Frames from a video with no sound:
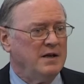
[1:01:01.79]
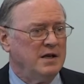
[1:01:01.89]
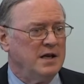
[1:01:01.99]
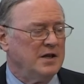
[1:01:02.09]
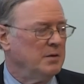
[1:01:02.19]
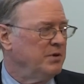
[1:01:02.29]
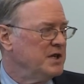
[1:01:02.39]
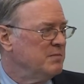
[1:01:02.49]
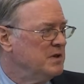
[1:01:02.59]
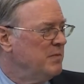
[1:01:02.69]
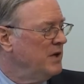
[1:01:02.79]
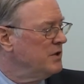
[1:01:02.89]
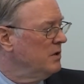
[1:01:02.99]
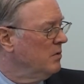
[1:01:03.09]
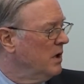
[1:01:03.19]
to take the policeman's
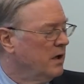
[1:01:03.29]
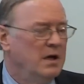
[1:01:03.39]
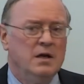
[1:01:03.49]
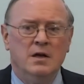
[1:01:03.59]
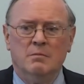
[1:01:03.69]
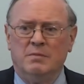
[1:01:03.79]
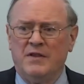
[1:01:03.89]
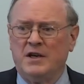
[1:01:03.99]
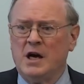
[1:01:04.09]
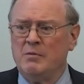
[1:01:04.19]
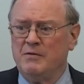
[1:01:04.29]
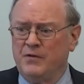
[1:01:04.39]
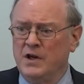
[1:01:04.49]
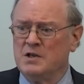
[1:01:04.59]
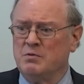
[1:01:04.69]
pension away. By the time we
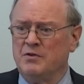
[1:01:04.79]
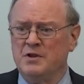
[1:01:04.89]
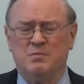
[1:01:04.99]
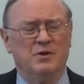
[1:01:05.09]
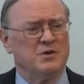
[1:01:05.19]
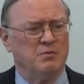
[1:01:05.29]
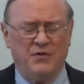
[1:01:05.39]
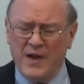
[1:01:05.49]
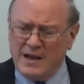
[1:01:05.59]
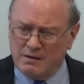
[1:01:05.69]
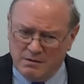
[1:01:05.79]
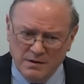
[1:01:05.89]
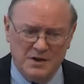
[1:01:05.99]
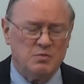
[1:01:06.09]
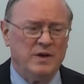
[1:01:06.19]
finished with those bills, thank
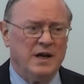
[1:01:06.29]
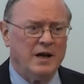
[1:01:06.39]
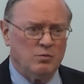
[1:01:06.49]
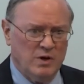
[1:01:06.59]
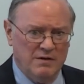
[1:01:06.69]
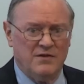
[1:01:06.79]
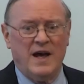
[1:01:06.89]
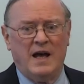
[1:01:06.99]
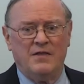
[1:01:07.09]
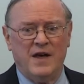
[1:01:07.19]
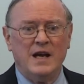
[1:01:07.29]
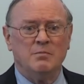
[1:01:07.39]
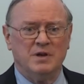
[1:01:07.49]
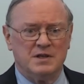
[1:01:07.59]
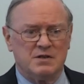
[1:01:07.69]
goodness we'd gotten rid of that. That had
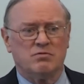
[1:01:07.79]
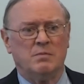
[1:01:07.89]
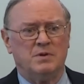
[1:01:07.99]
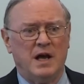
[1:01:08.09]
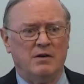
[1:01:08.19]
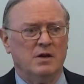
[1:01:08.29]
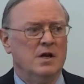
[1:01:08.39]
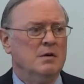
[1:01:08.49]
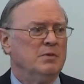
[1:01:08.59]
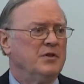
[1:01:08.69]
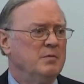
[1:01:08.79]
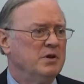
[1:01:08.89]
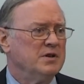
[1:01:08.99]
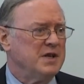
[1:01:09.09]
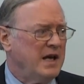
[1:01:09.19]
been stripped out. But the
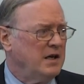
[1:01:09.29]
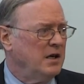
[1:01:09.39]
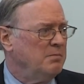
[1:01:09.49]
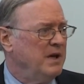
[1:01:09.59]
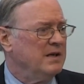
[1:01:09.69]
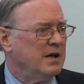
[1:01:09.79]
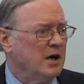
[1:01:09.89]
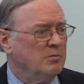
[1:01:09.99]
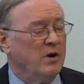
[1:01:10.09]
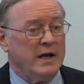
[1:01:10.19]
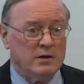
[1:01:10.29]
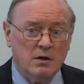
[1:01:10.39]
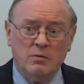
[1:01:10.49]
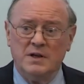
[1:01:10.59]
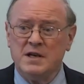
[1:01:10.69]
bills ended up being terrible. And
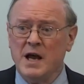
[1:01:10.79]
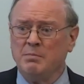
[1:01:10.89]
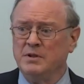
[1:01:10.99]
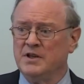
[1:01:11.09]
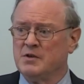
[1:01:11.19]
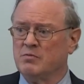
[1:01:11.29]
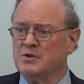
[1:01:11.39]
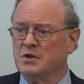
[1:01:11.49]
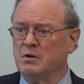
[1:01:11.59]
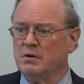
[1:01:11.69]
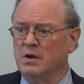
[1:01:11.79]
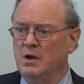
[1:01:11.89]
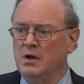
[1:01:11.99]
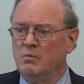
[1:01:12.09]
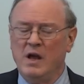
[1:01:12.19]
look what's happened as a result.
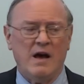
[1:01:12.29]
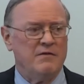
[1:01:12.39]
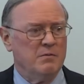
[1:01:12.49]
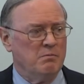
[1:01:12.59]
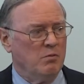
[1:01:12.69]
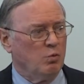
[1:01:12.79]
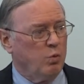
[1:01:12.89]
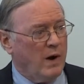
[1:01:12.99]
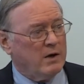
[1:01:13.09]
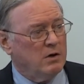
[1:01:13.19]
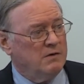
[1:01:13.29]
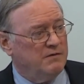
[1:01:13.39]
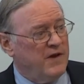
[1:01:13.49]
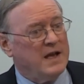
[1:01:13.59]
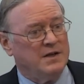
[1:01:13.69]
We have record
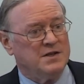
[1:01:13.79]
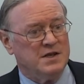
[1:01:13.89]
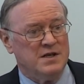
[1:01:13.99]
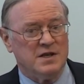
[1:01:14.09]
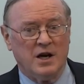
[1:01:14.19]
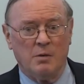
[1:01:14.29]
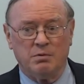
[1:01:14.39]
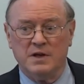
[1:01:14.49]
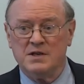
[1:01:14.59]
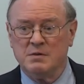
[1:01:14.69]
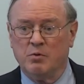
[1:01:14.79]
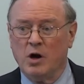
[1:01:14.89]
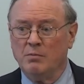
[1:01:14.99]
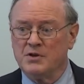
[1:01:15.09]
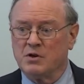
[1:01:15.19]
vacancies in our police
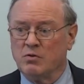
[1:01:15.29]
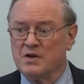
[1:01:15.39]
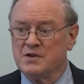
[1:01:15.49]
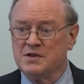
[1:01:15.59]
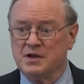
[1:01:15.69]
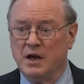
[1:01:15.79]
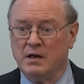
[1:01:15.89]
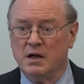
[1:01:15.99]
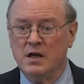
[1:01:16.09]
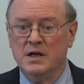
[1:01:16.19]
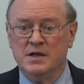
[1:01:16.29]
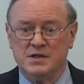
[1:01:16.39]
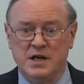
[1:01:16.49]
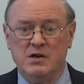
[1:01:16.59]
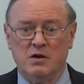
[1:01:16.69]
departments across the state.
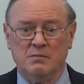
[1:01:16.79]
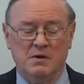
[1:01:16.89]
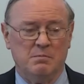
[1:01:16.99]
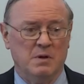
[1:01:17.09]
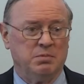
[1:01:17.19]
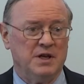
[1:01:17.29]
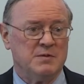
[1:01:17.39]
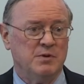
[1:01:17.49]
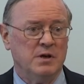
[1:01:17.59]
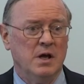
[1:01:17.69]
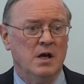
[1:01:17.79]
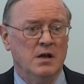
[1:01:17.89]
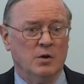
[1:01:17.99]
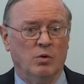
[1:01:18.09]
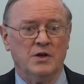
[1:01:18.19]
Senior policemen,
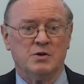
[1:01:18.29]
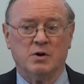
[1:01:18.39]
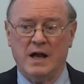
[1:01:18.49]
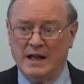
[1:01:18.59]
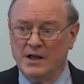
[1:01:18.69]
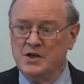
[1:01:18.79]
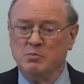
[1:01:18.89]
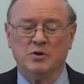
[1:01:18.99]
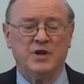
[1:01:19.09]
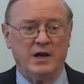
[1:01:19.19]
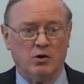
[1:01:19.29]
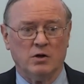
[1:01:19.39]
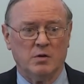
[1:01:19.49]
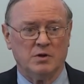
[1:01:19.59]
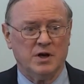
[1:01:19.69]
the ones who are eligible, take
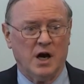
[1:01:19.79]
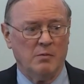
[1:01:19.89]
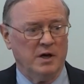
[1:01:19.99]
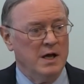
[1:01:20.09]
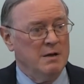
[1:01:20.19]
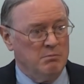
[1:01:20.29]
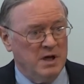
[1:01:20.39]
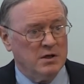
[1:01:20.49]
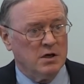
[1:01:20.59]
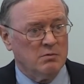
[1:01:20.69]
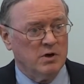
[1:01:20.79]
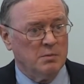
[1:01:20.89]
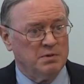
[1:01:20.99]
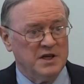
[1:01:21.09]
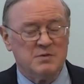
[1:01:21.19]
early retirement. Mid-career
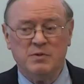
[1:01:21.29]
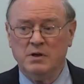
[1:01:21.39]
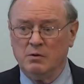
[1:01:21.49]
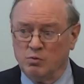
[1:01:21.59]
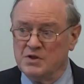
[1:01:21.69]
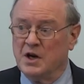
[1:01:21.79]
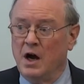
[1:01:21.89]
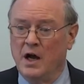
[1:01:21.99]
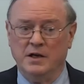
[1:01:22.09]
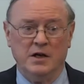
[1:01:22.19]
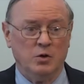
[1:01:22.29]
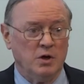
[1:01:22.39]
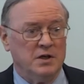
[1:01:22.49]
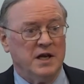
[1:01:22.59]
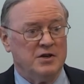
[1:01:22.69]
policemen resign in order
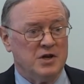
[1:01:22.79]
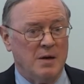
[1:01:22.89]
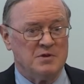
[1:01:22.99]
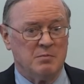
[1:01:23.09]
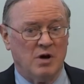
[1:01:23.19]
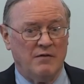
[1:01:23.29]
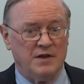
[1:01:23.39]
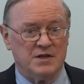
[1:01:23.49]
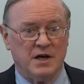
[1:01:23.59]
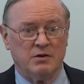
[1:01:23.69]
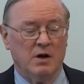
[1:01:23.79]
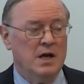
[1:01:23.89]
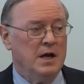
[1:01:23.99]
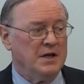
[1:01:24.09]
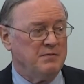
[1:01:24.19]
to take jobs in the private sector.
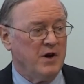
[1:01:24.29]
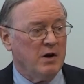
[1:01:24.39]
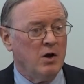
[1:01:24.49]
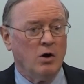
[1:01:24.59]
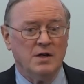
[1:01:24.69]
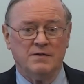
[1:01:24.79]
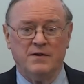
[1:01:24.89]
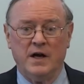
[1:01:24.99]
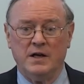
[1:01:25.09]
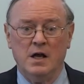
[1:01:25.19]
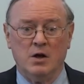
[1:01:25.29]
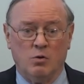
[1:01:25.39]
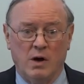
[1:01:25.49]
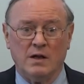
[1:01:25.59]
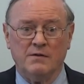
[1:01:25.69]
It's very hard to find
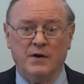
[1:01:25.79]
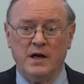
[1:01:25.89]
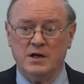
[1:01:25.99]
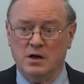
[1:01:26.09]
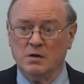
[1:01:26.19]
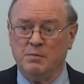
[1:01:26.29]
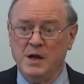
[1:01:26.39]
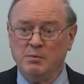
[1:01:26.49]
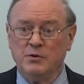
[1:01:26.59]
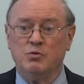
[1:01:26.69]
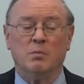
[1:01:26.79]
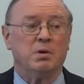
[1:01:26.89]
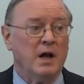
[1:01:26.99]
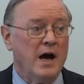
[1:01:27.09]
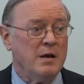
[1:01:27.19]
qualified young people to
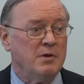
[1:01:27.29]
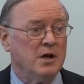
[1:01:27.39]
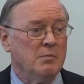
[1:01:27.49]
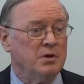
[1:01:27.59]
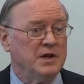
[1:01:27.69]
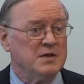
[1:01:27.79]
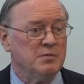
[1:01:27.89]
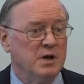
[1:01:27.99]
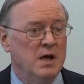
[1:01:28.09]
apply to become policemen.